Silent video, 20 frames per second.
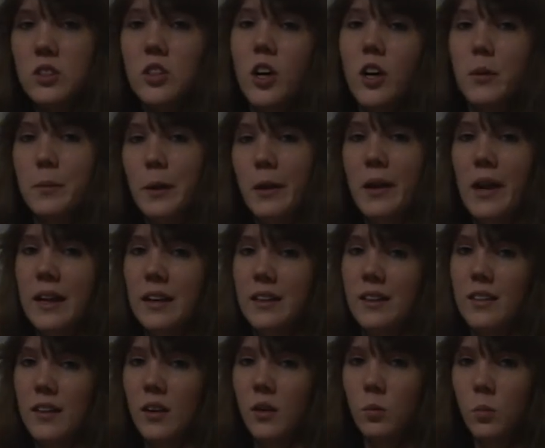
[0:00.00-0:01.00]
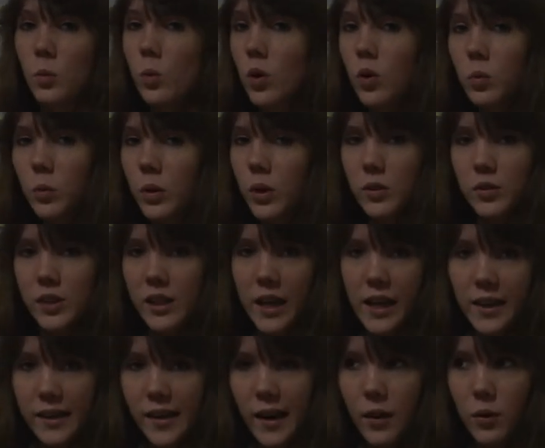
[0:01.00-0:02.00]
talk about anything We're, we only
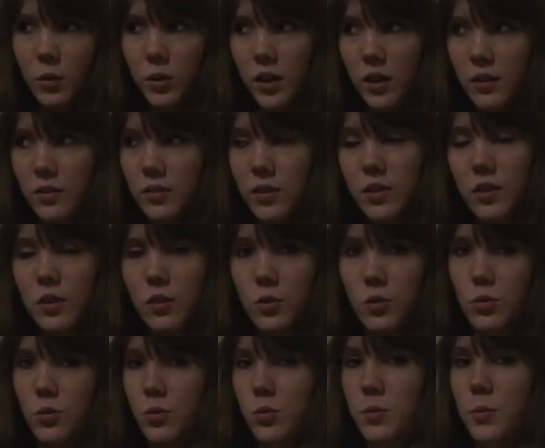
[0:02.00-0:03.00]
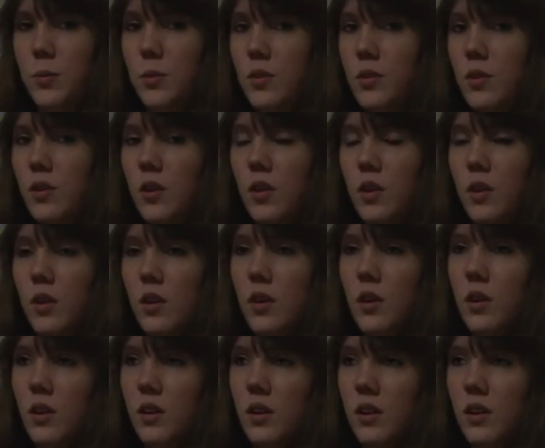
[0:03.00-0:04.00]
hang out if it's in groups
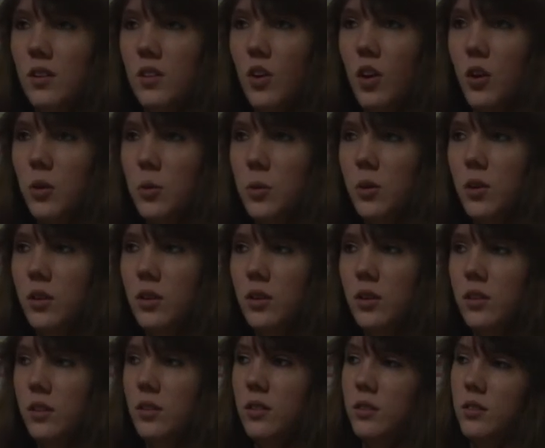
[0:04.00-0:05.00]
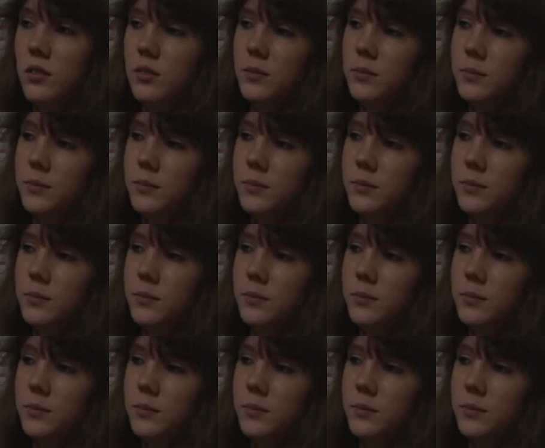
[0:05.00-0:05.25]
it's awkward i